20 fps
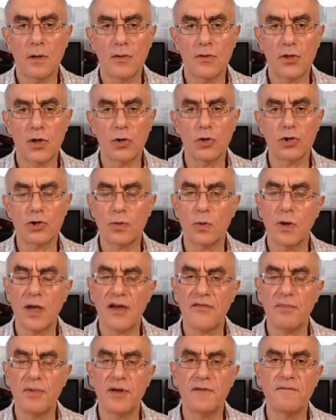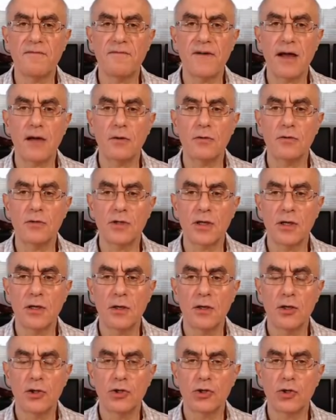Those who have been found
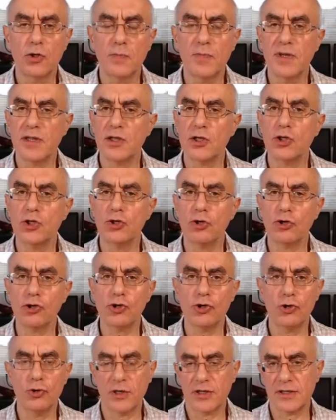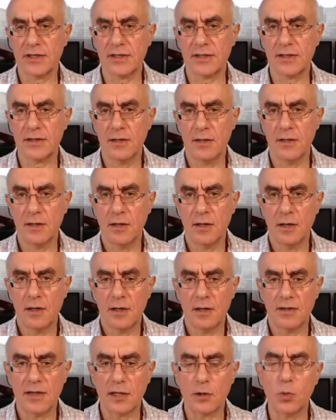to be the Joshuas
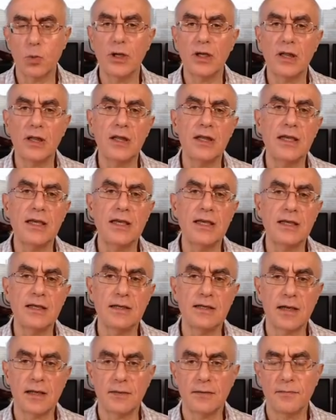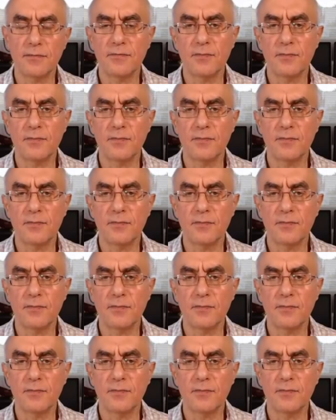that will lead